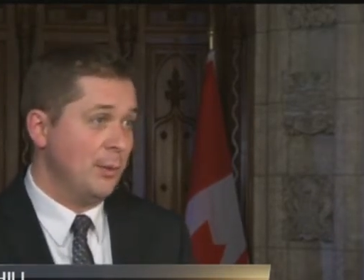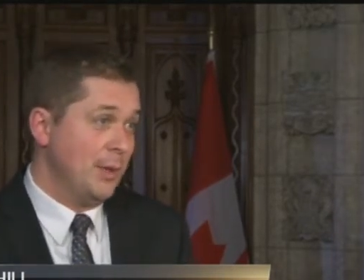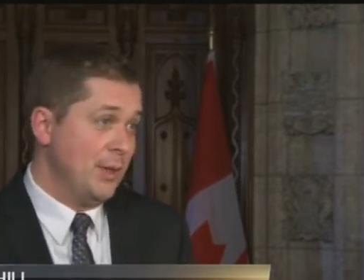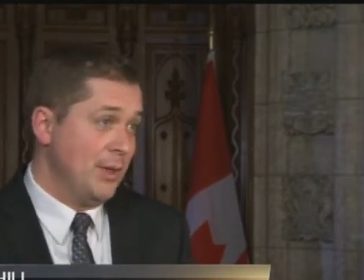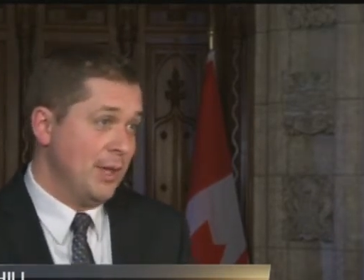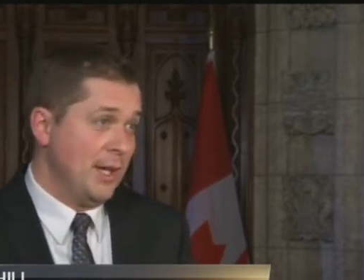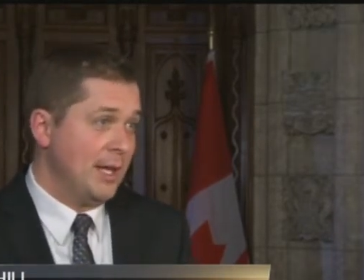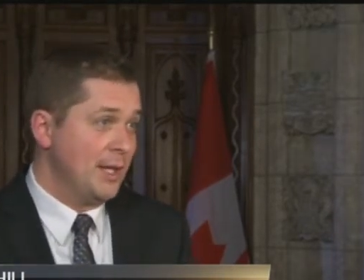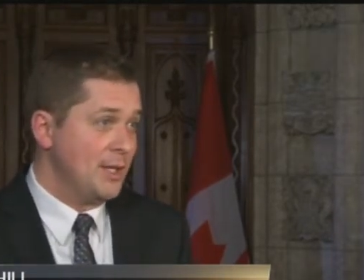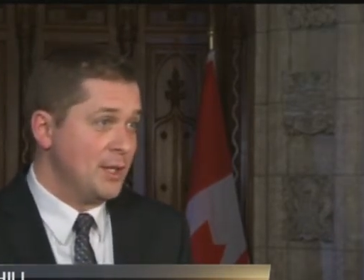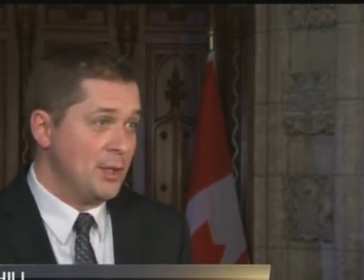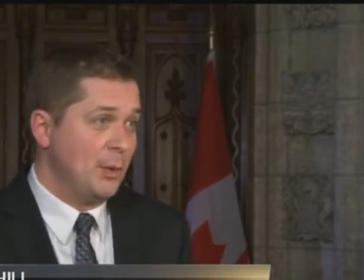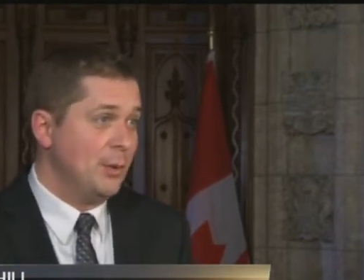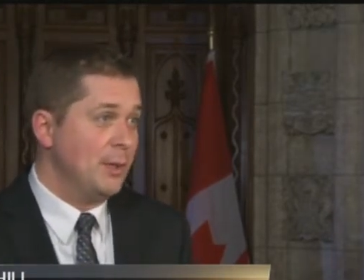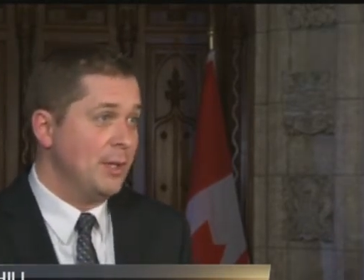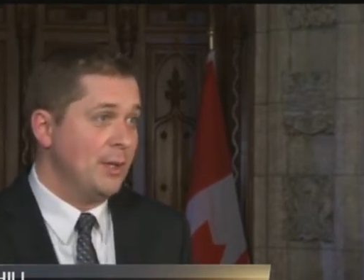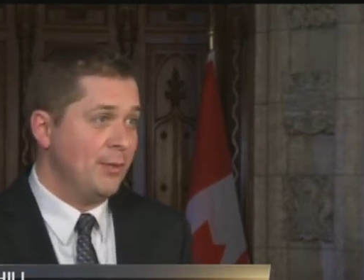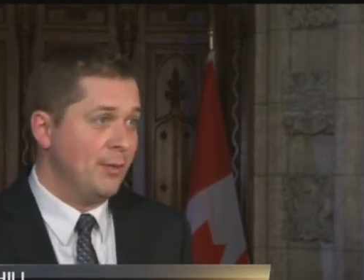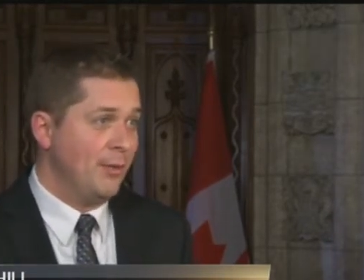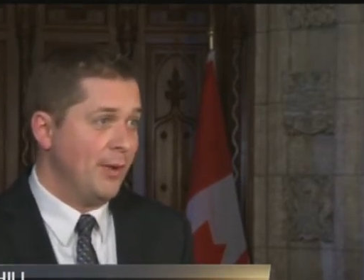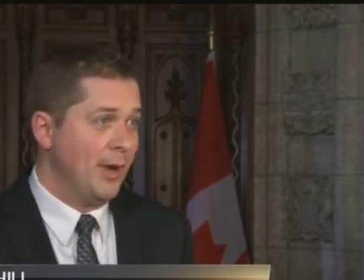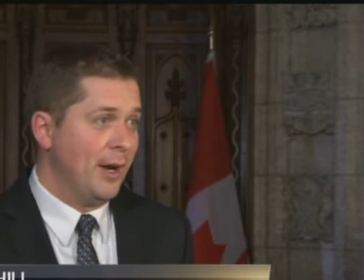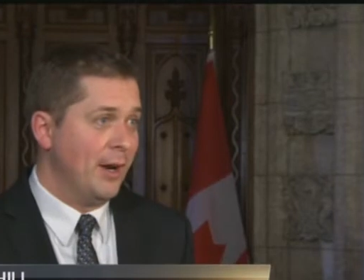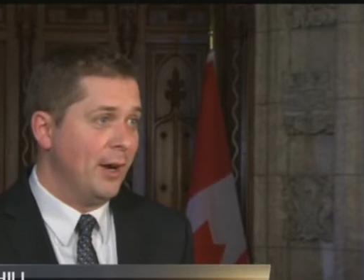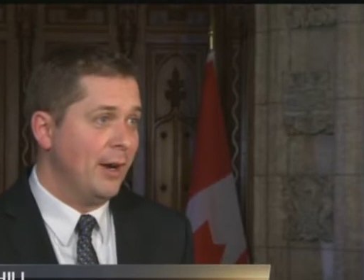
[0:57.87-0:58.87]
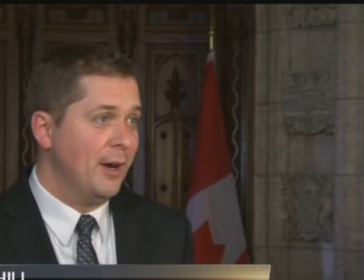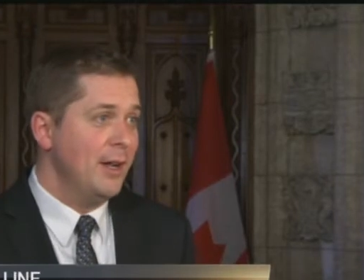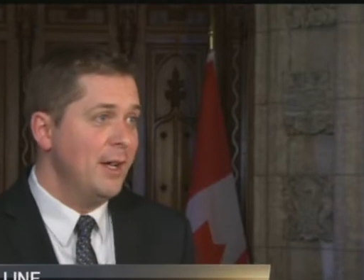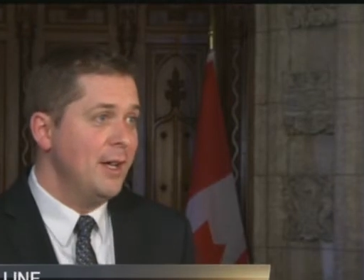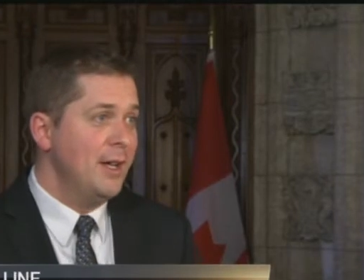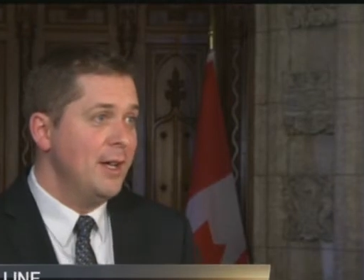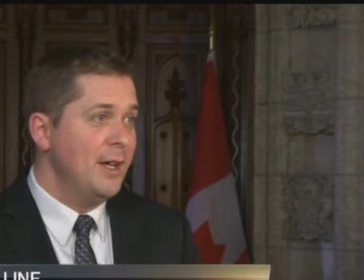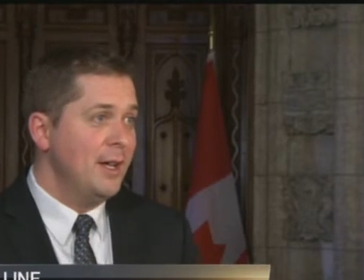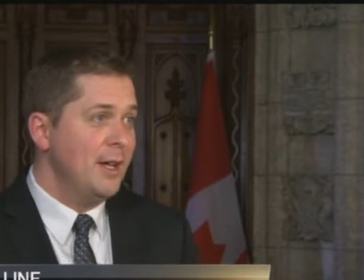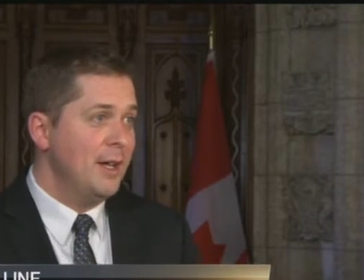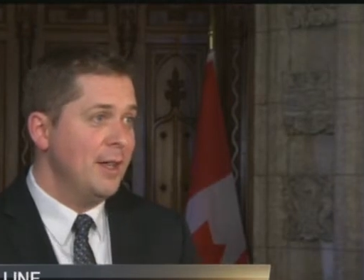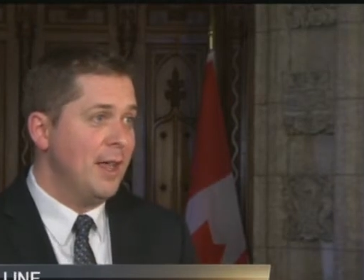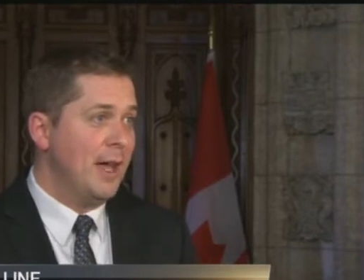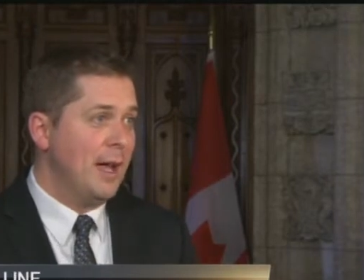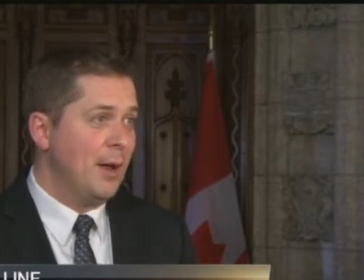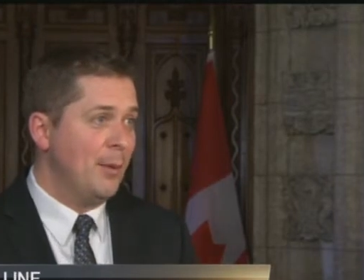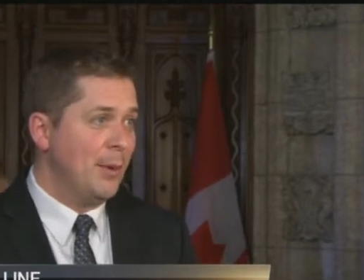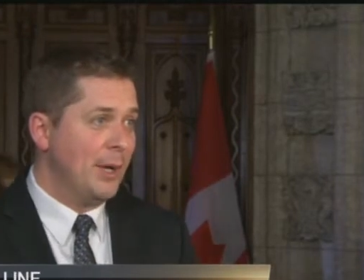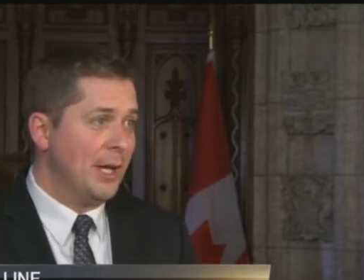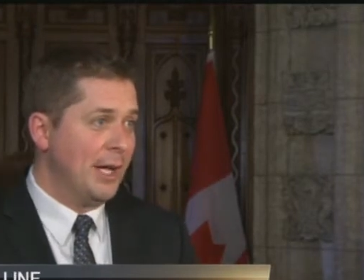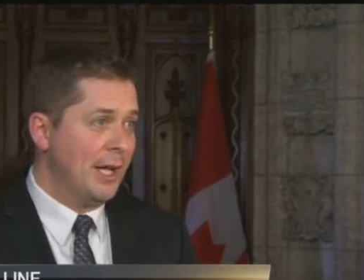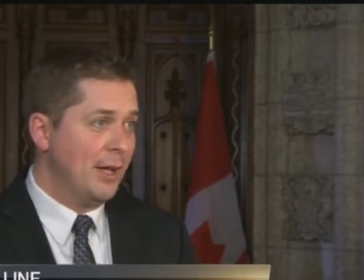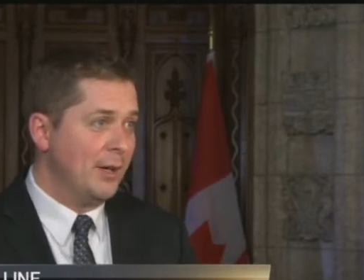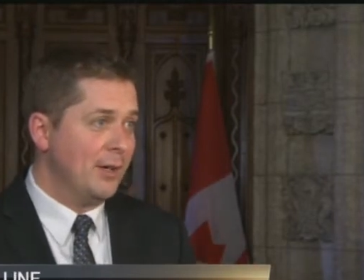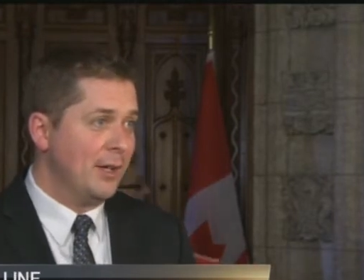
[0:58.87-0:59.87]
We think it's only fair that
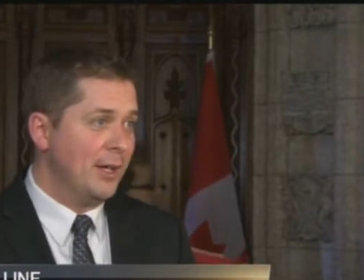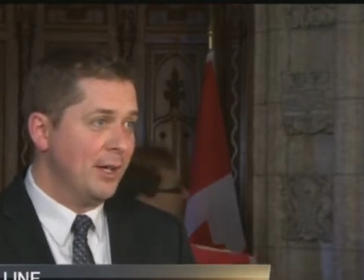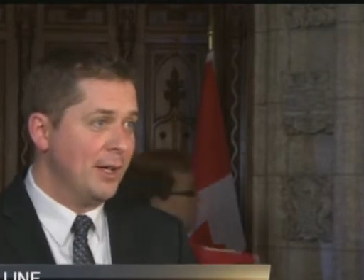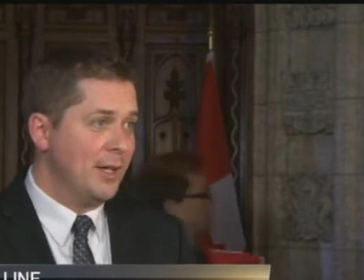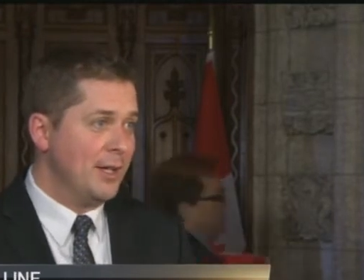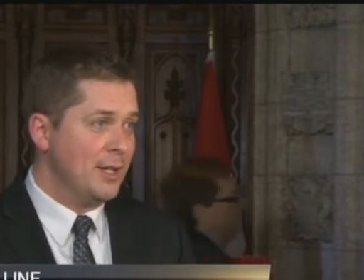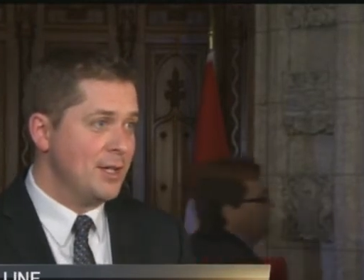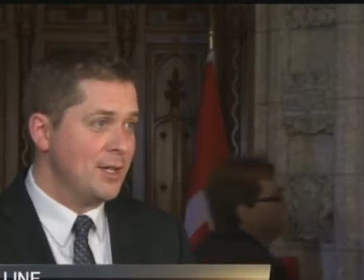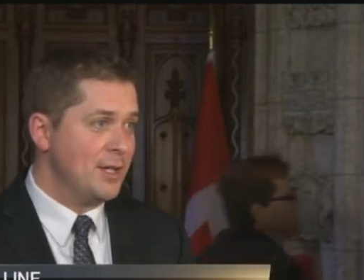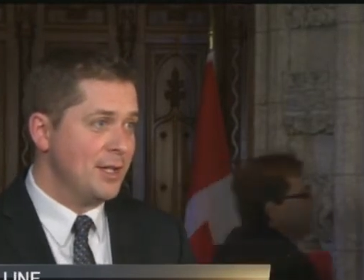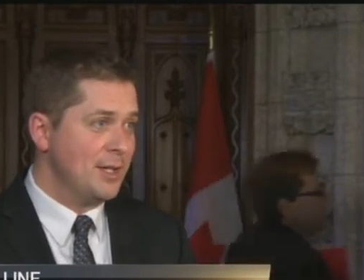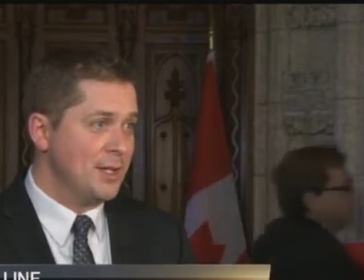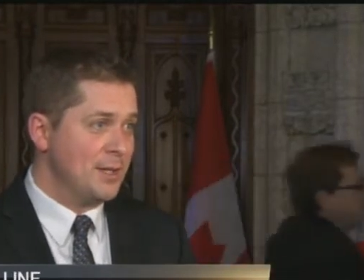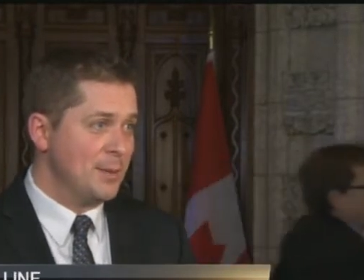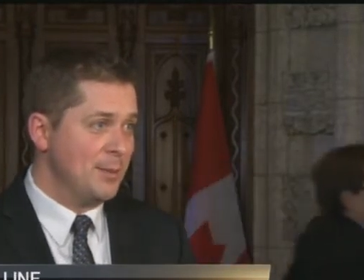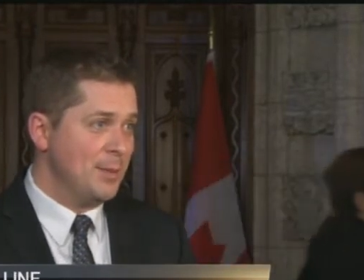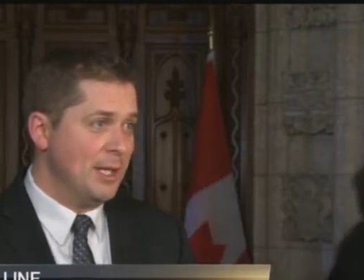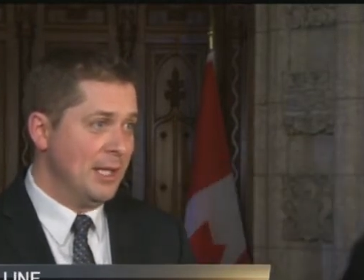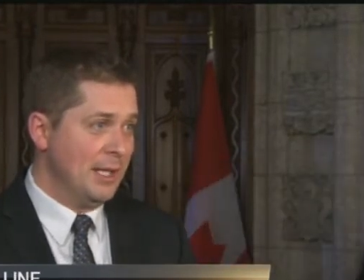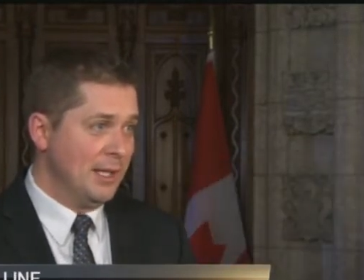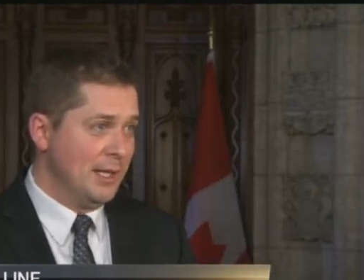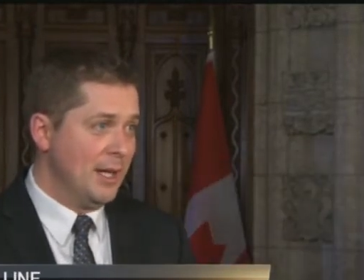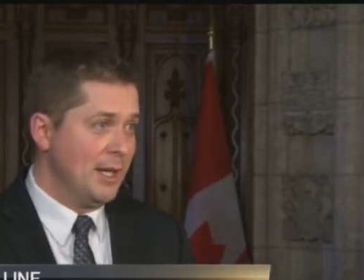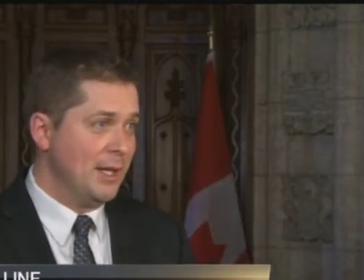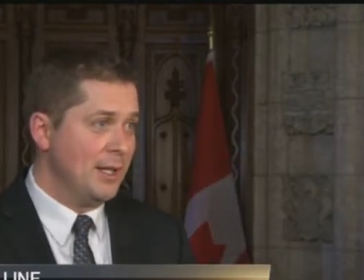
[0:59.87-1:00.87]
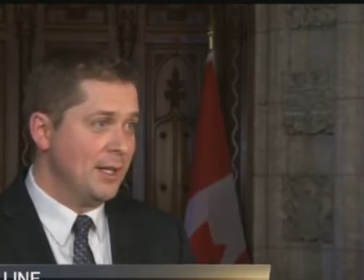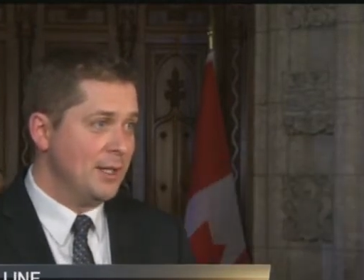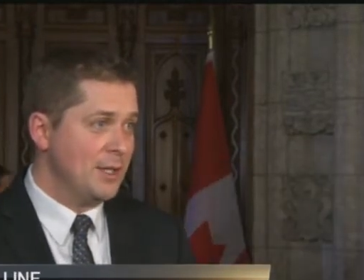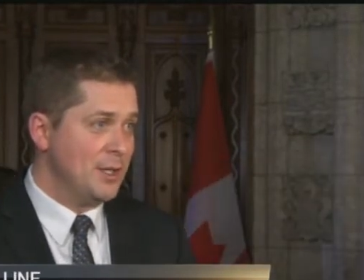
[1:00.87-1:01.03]
when a calculation is being done,